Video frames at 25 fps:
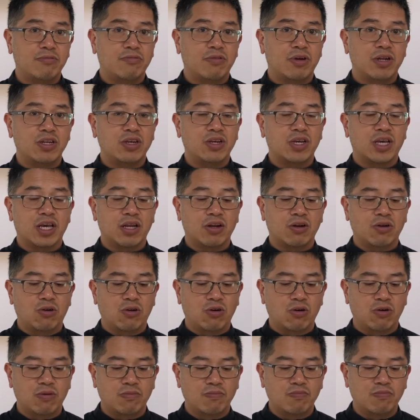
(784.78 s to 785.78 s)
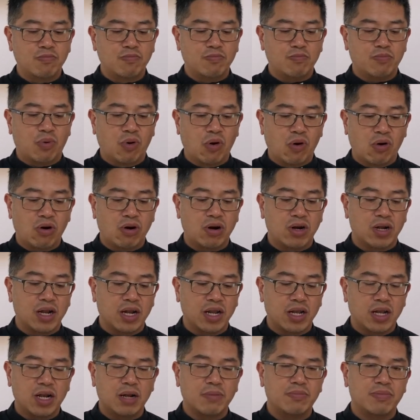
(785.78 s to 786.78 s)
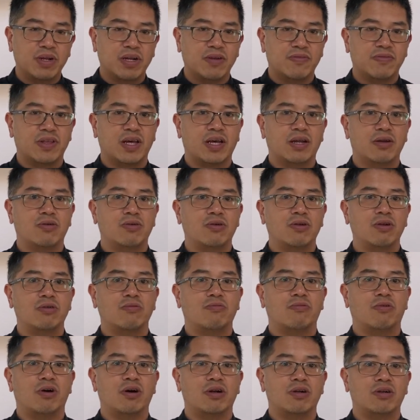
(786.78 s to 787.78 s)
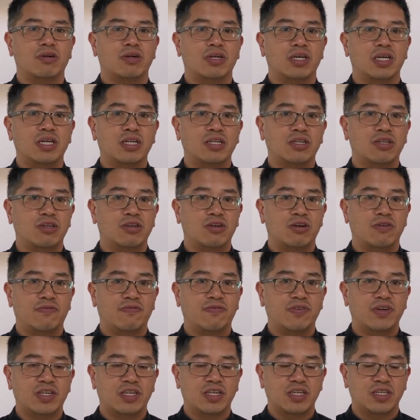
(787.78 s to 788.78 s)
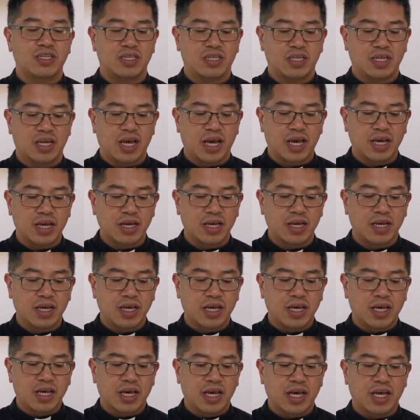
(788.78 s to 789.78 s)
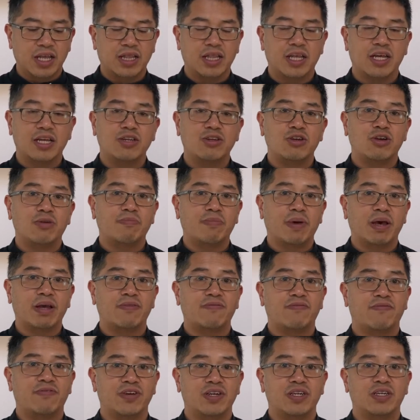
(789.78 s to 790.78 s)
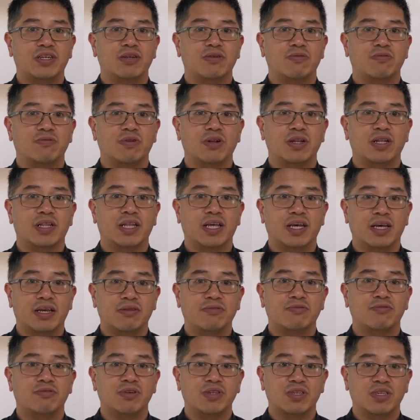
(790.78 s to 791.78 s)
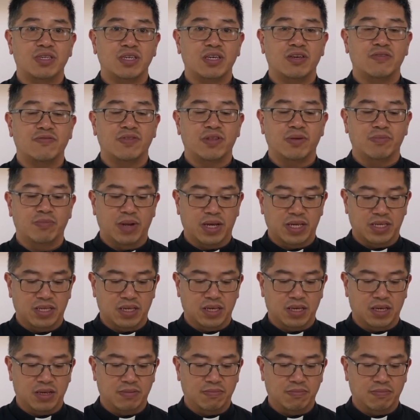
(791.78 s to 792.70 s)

when you get home, pour a little bit of that holy water into your fish's tank, and then your pet fish will then receive the blessing.